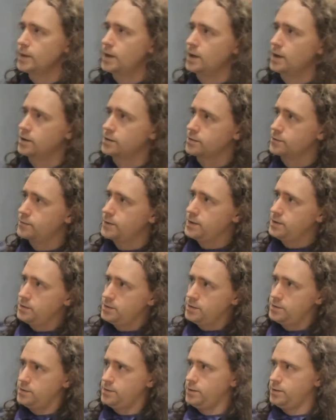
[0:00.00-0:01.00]
It's a
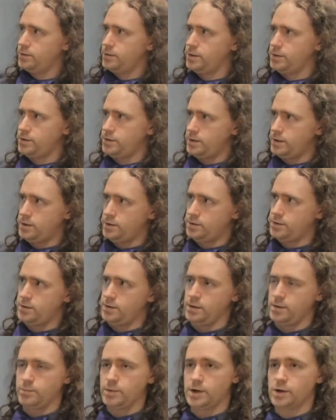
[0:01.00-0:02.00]
fence that sits against
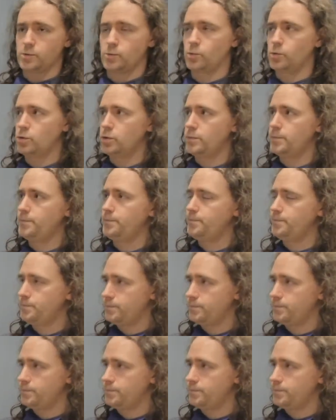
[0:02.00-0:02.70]
the back wall.